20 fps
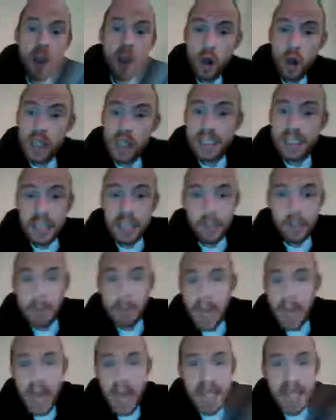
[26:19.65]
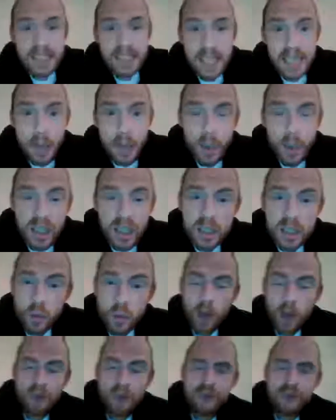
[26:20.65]
Honestly, you blast in with this
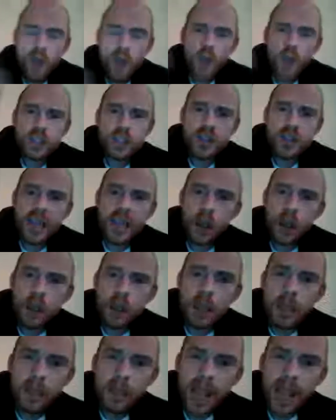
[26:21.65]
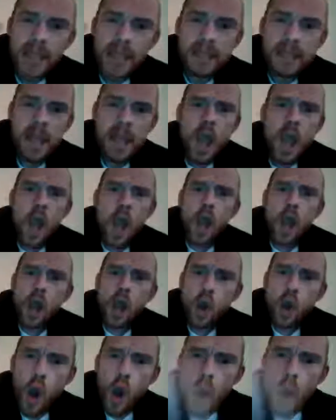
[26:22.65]
one. First thing on your mind
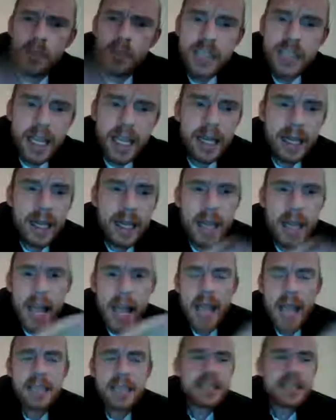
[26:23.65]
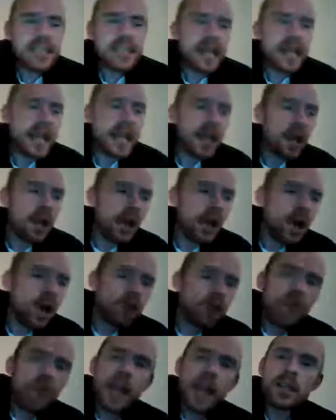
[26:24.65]
comes in, and you say,
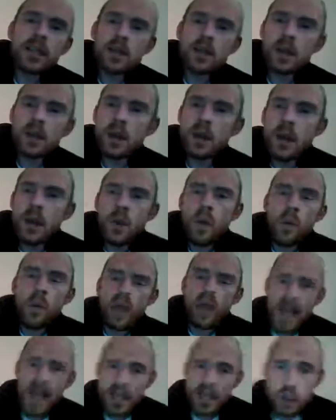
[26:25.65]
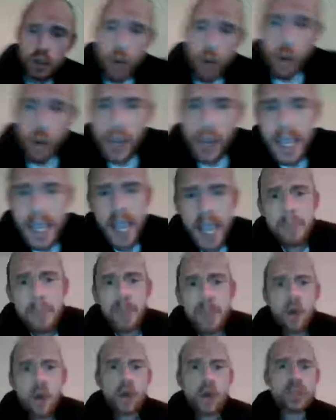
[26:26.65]
right, well, that's okay,
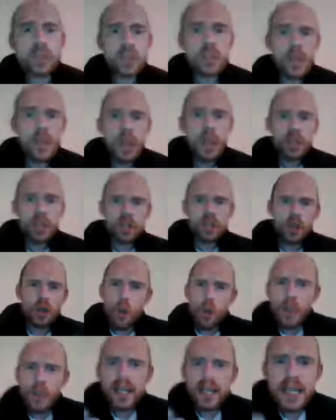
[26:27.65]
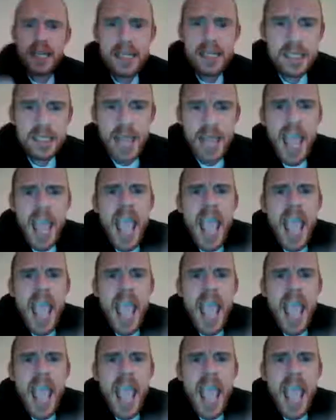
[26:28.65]
because do you know what it is?